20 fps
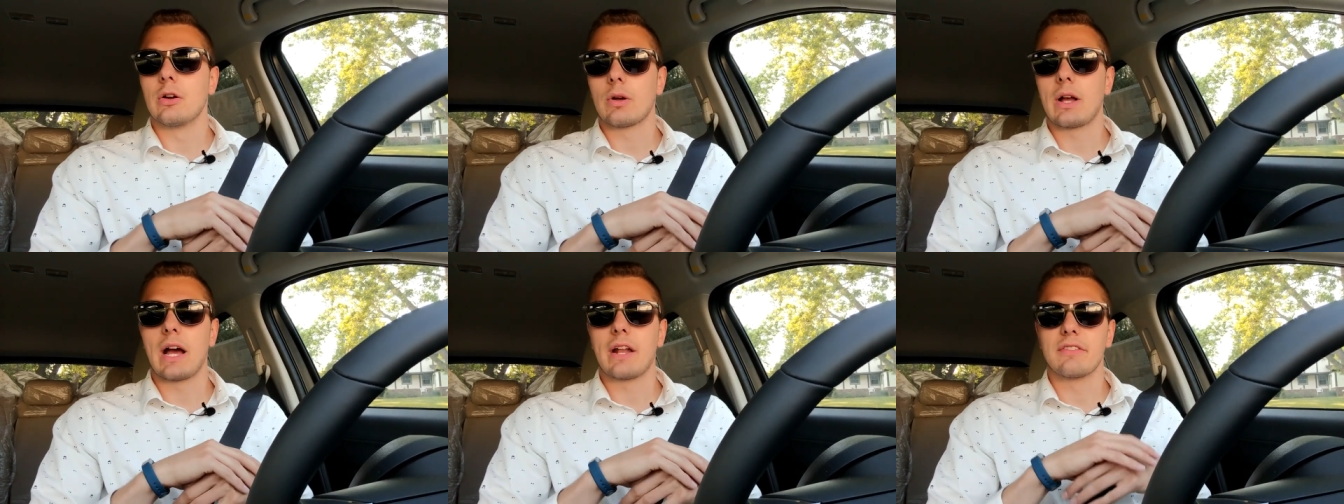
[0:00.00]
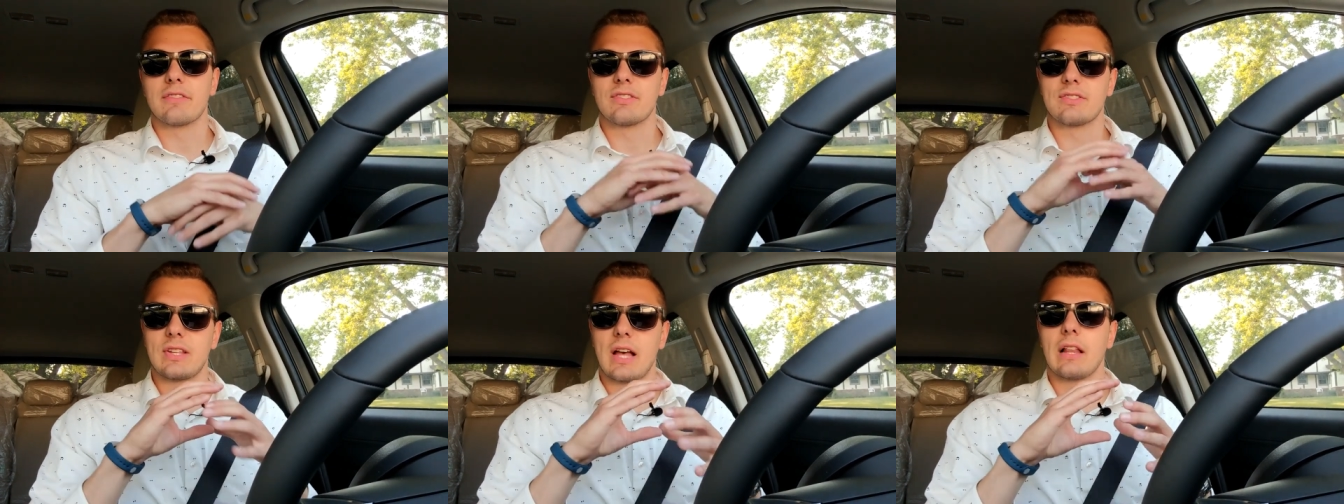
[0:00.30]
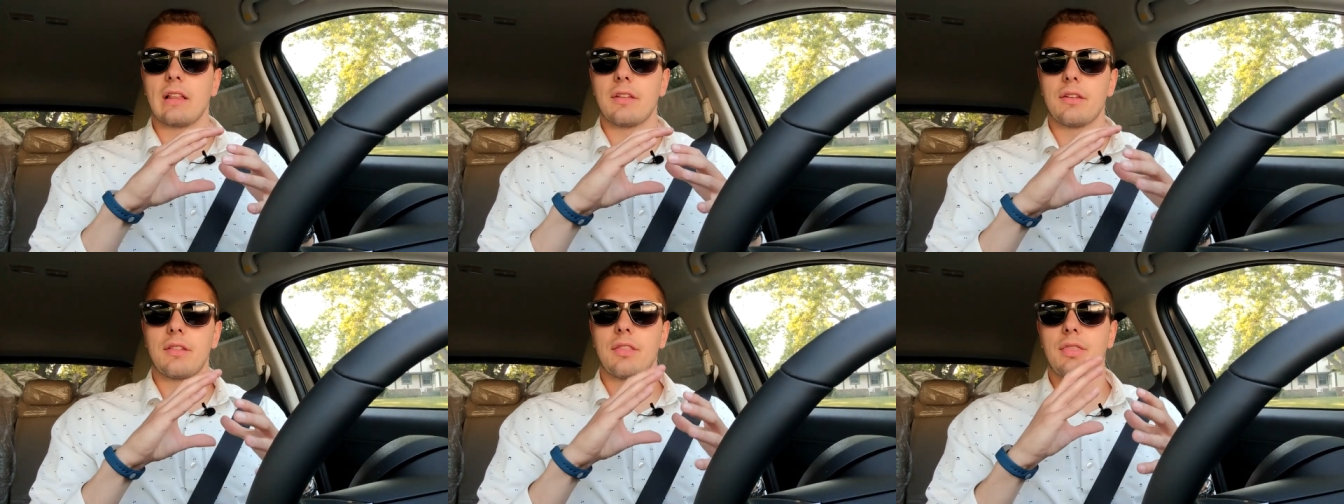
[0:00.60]
kind of
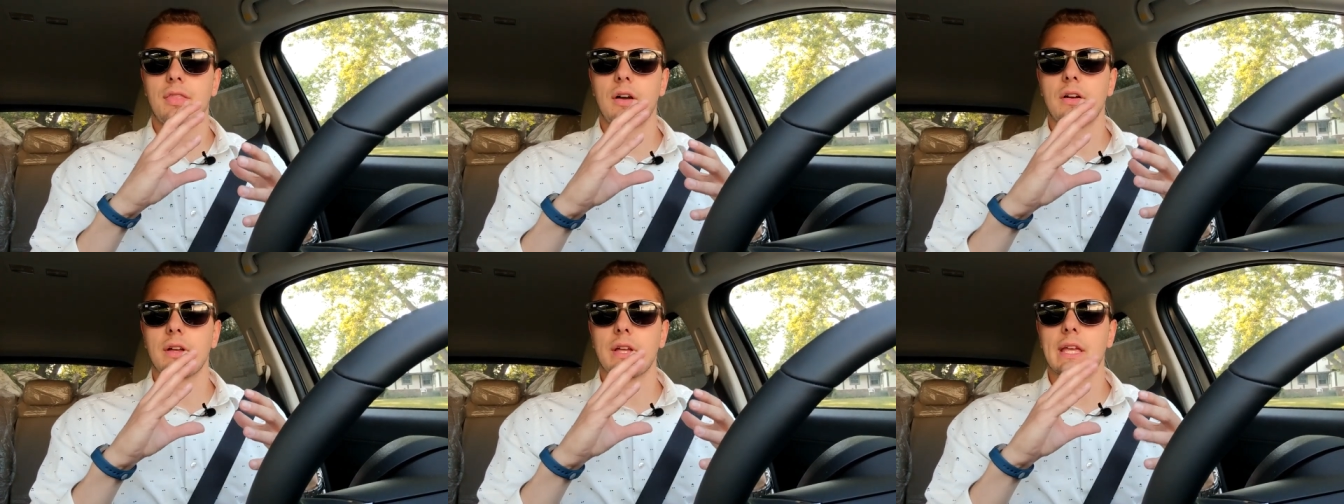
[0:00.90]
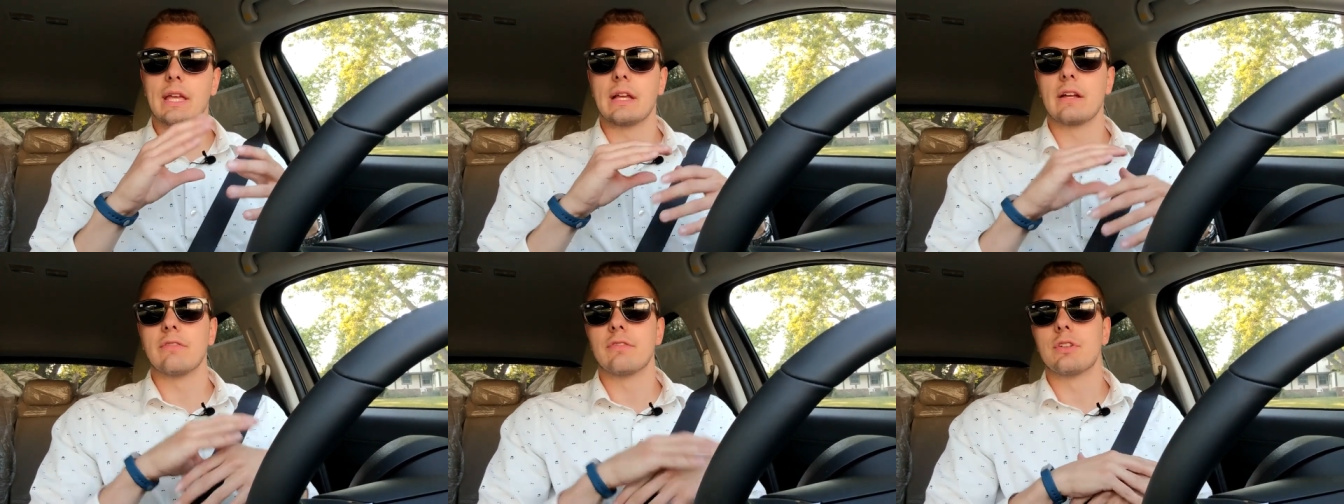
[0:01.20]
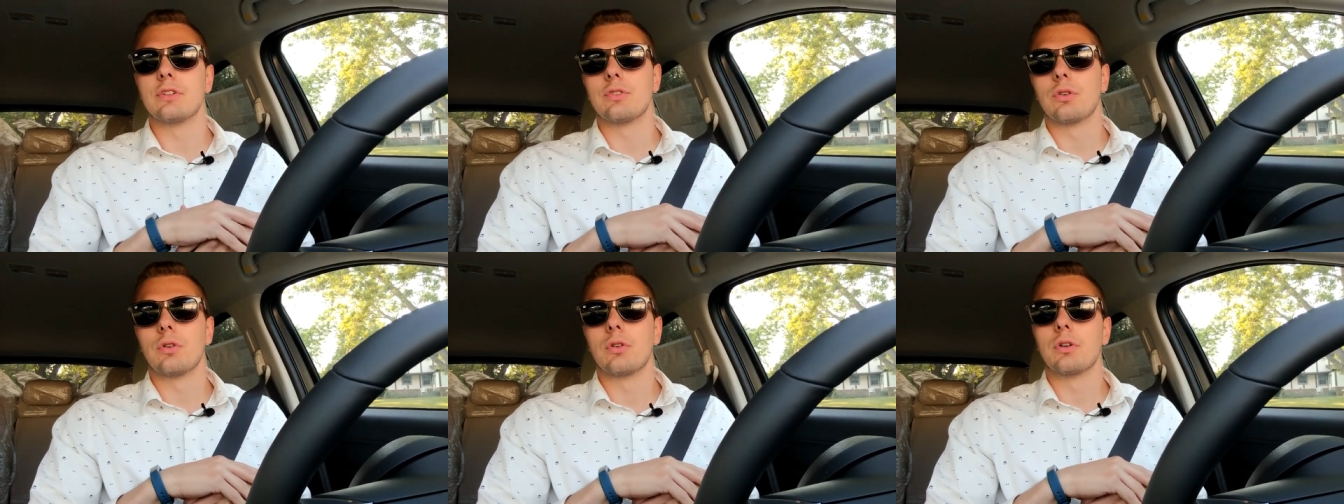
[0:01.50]
solid thunking of the
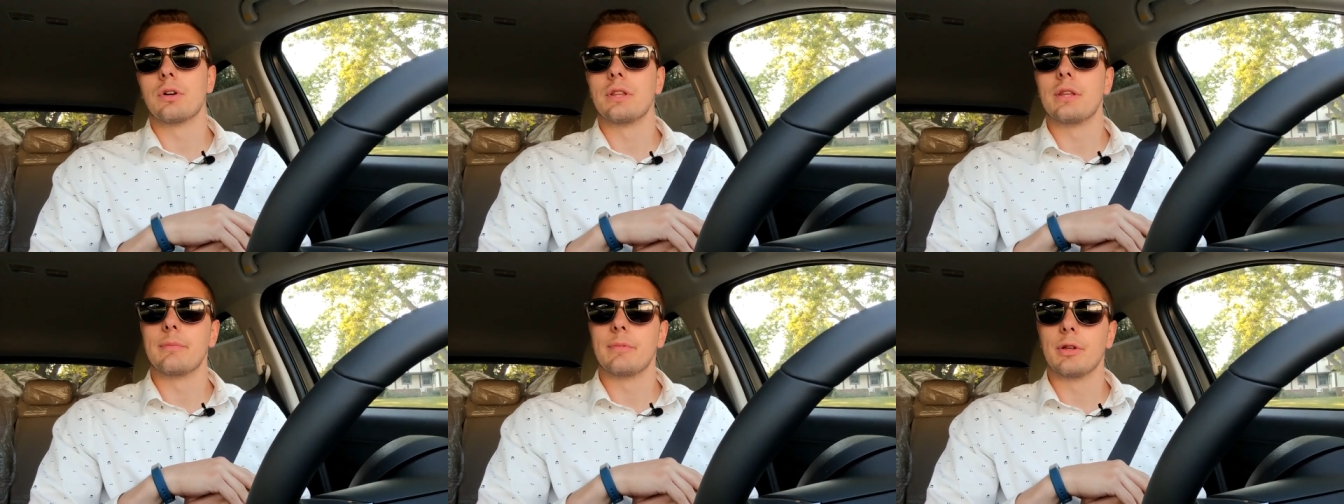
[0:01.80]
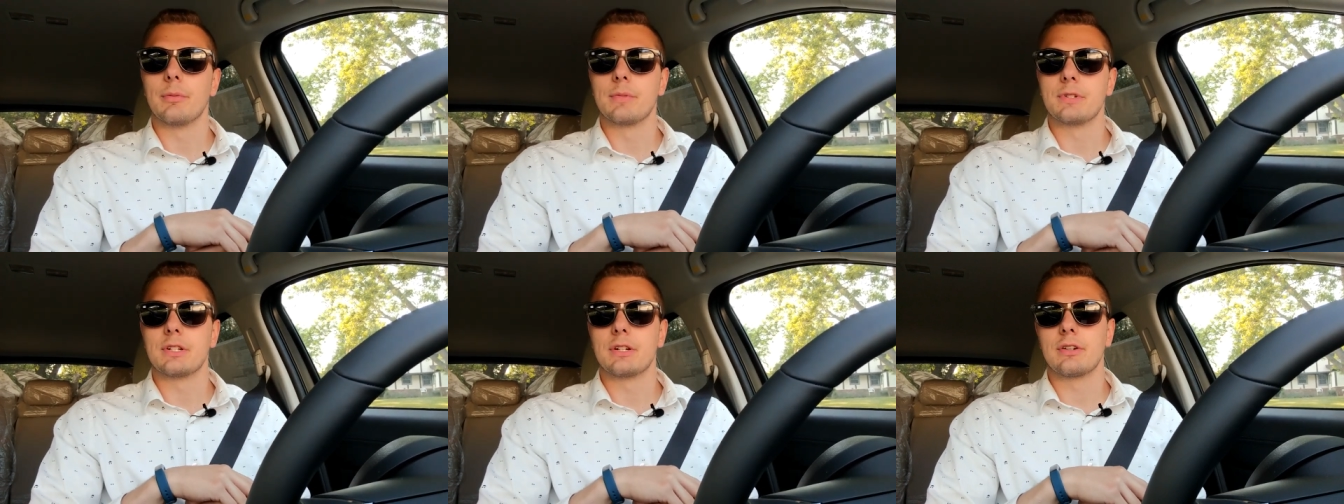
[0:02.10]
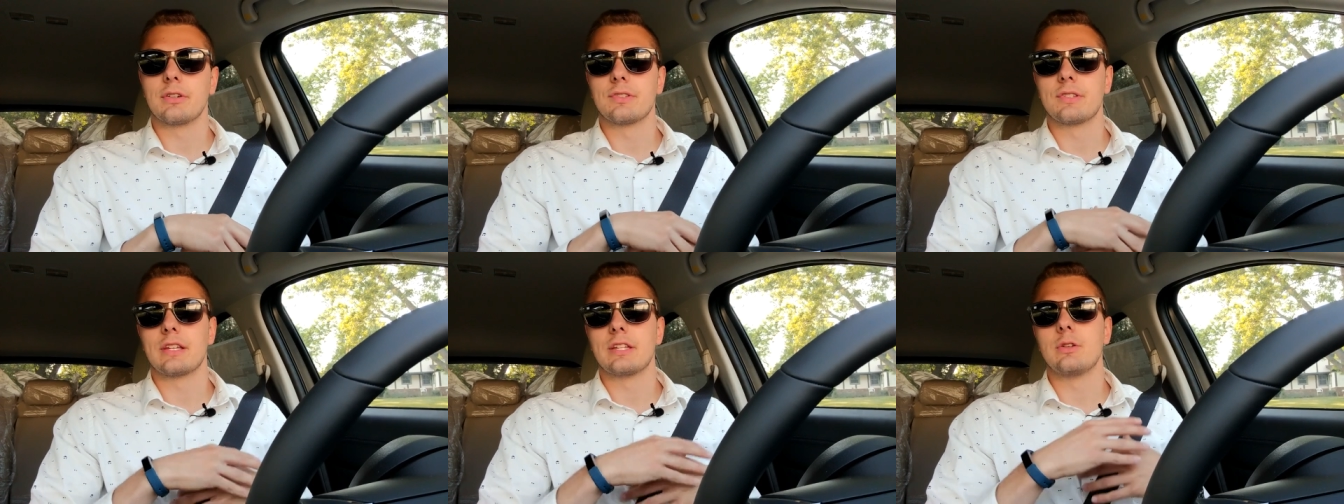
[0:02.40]
door and the build
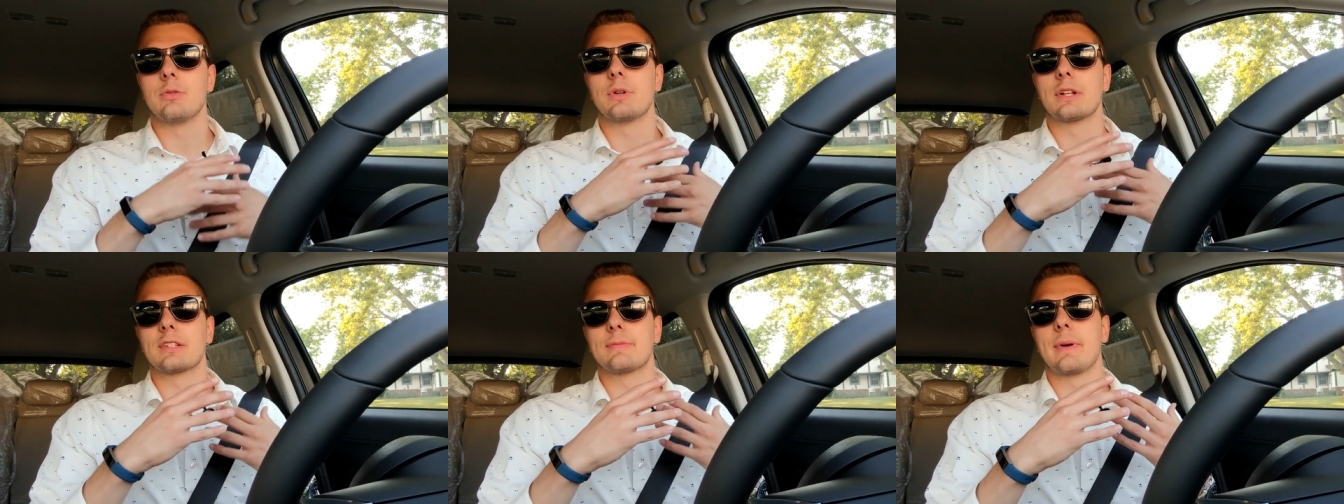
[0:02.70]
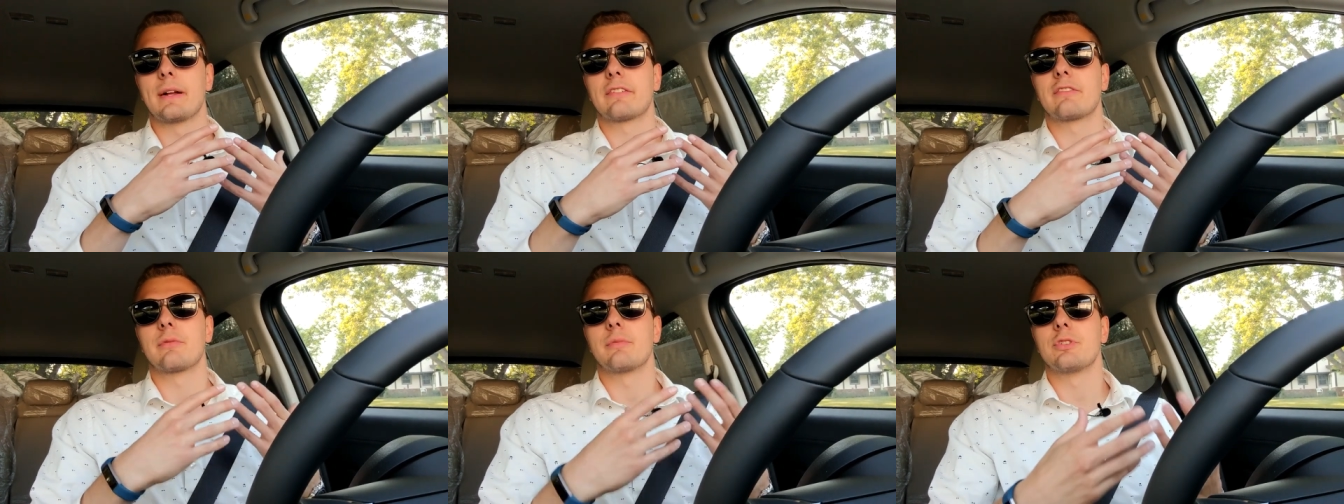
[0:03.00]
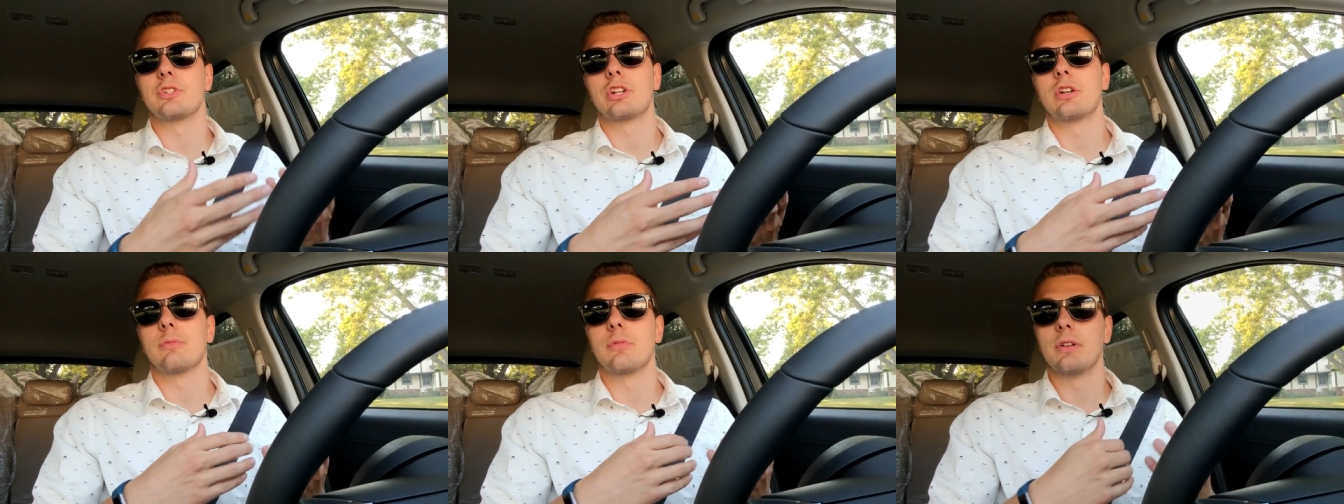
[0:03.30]
materials that you would expect from a
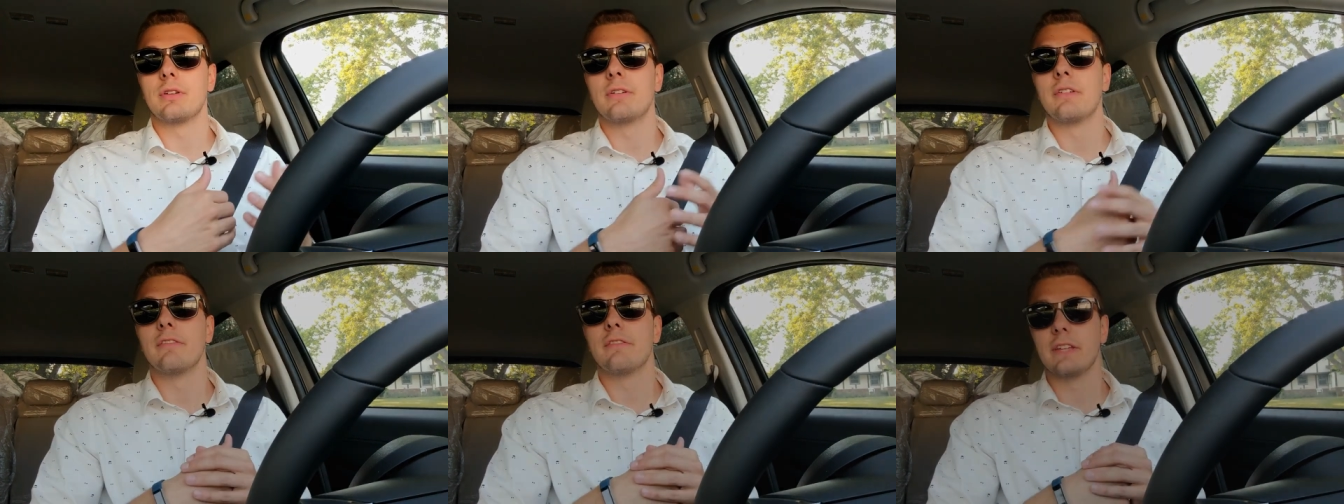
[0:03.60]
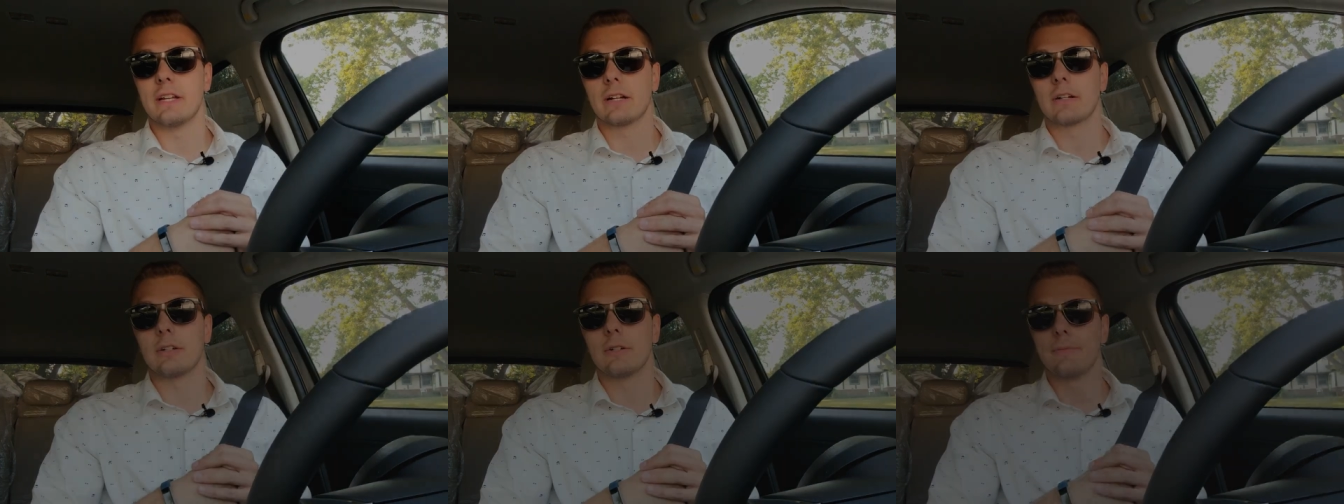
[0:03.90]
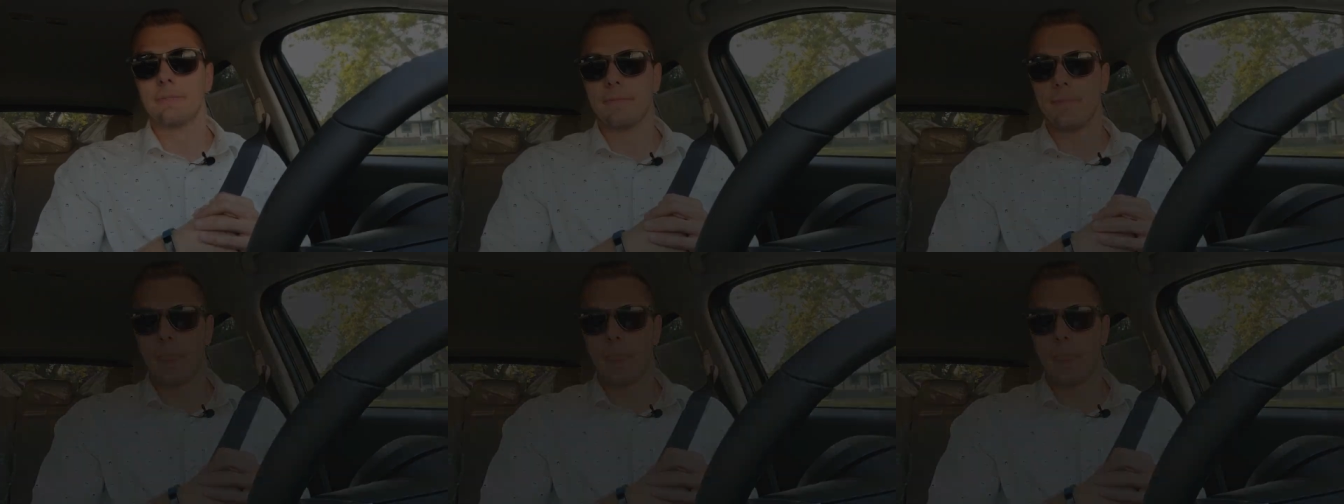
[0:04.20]
German vehicle.